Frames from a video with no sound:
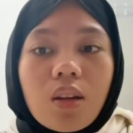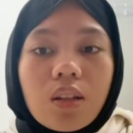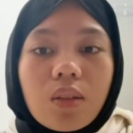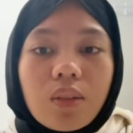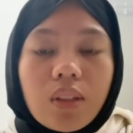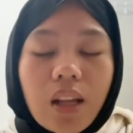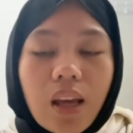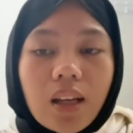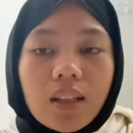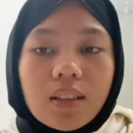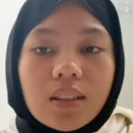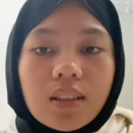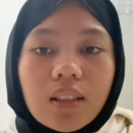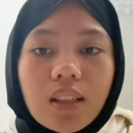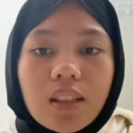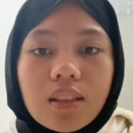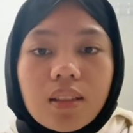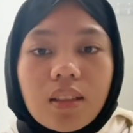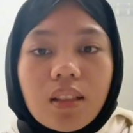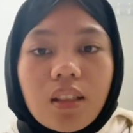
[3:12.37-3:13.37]
Next
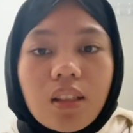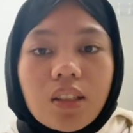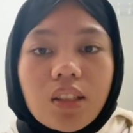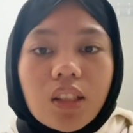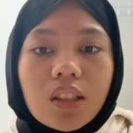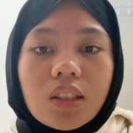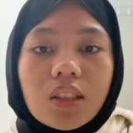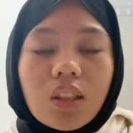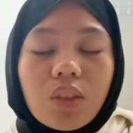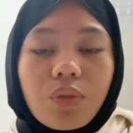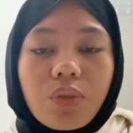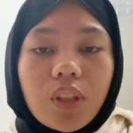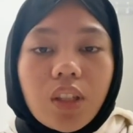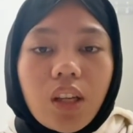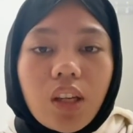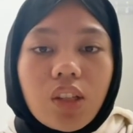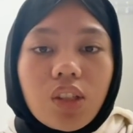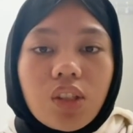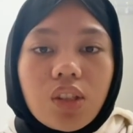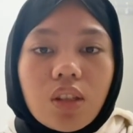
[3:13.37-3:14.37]
is the
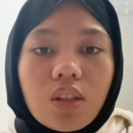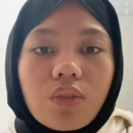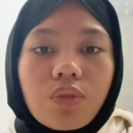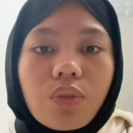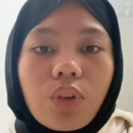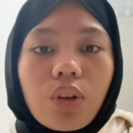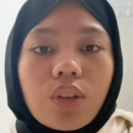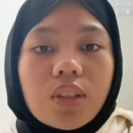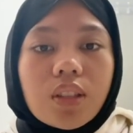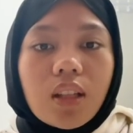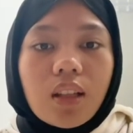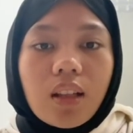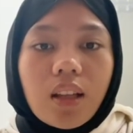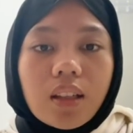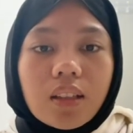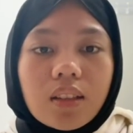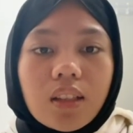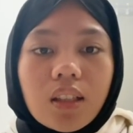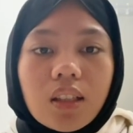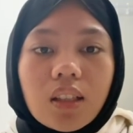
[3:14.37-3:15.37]
justification for
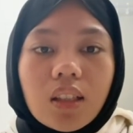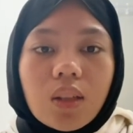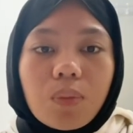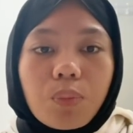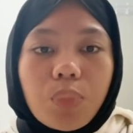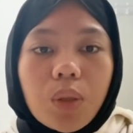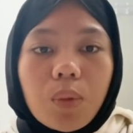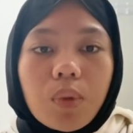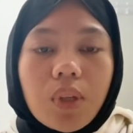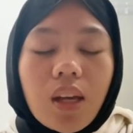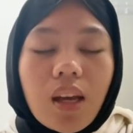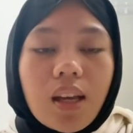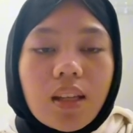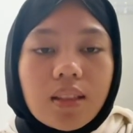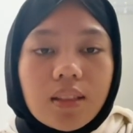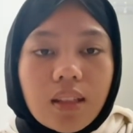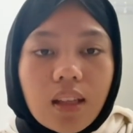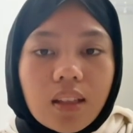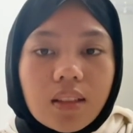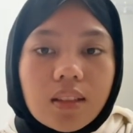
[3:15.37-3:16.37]
selecting the
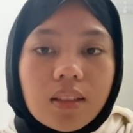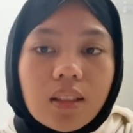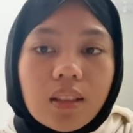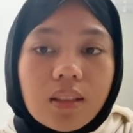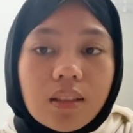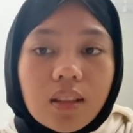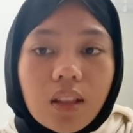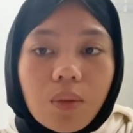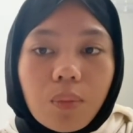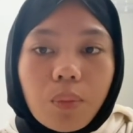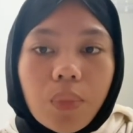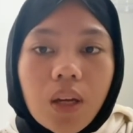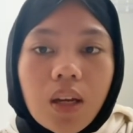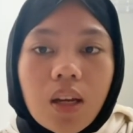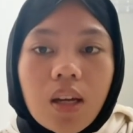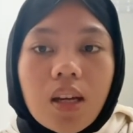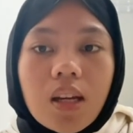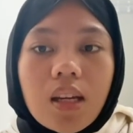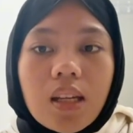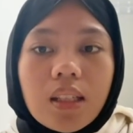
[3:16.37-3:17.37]
PBSN system.
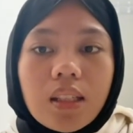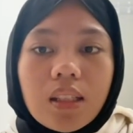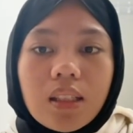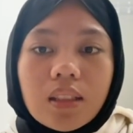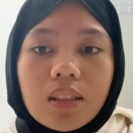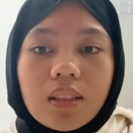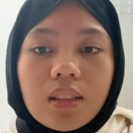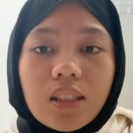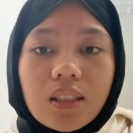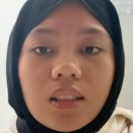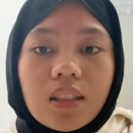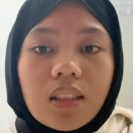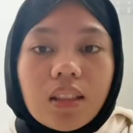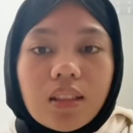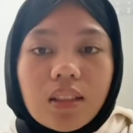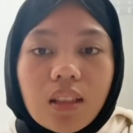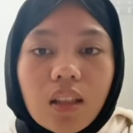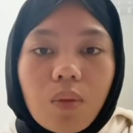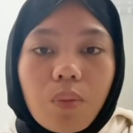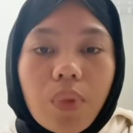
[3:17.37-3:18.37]
This
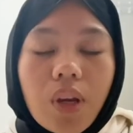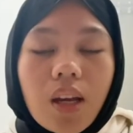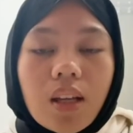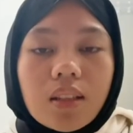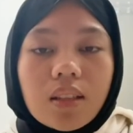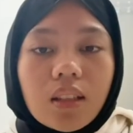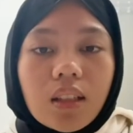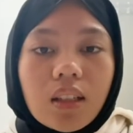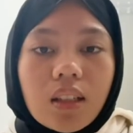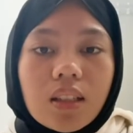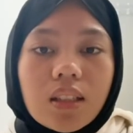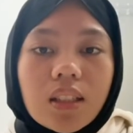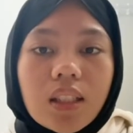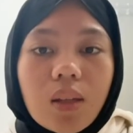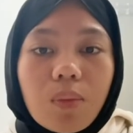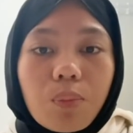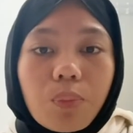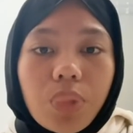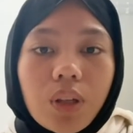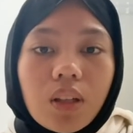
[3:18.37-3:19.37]
system has a
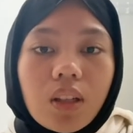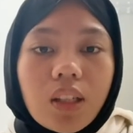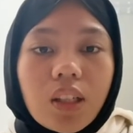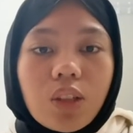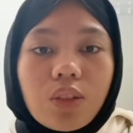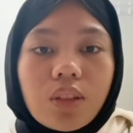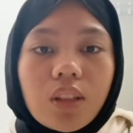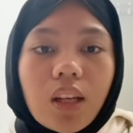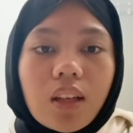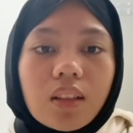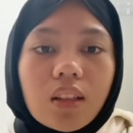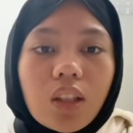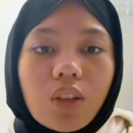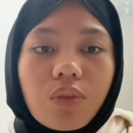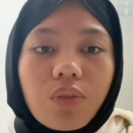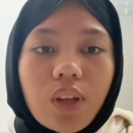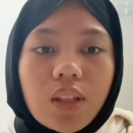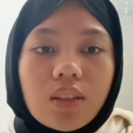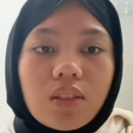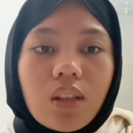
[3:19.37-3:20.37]
simple eutectic
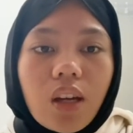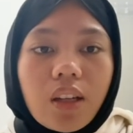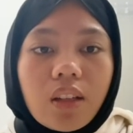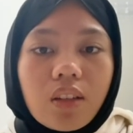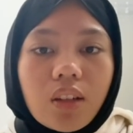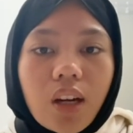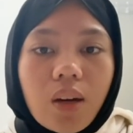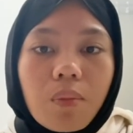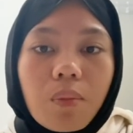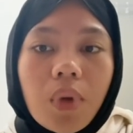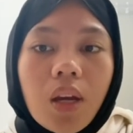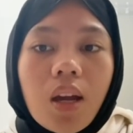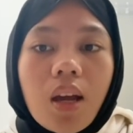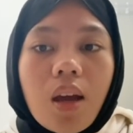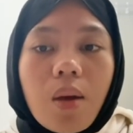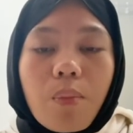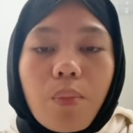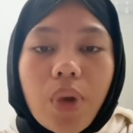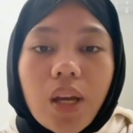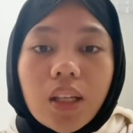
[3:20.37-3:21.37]
phase diagram,
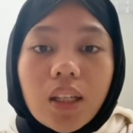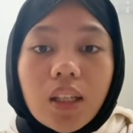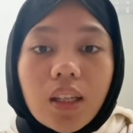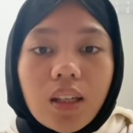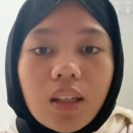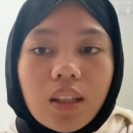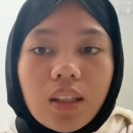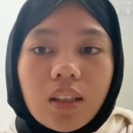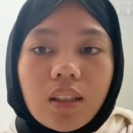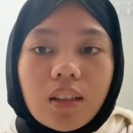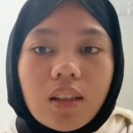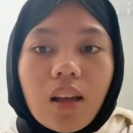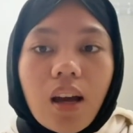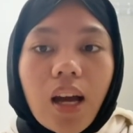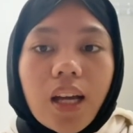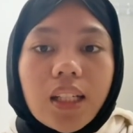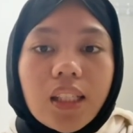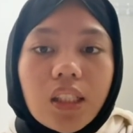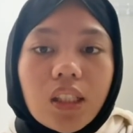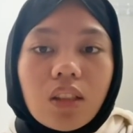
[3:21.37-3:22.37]
making it
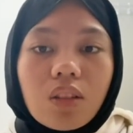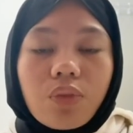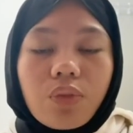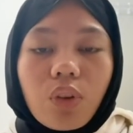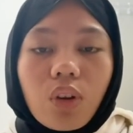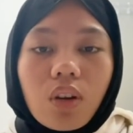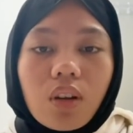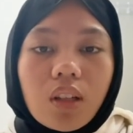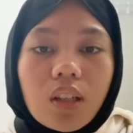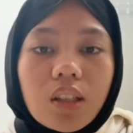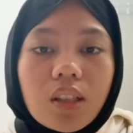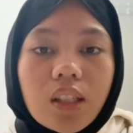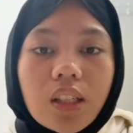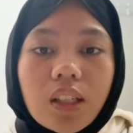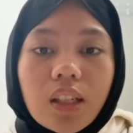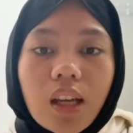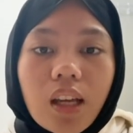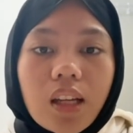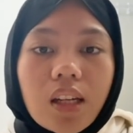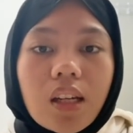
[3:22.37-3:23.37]
ideal for
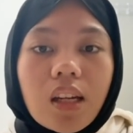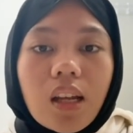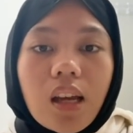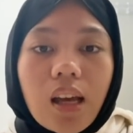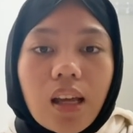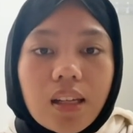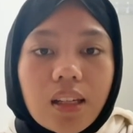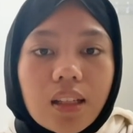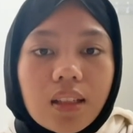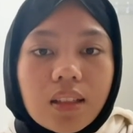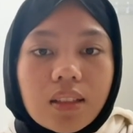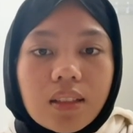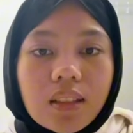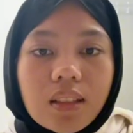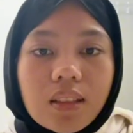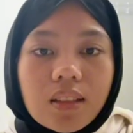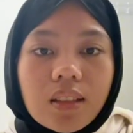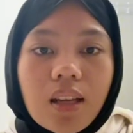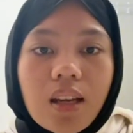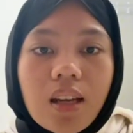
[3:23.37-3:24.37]
learning and analysis.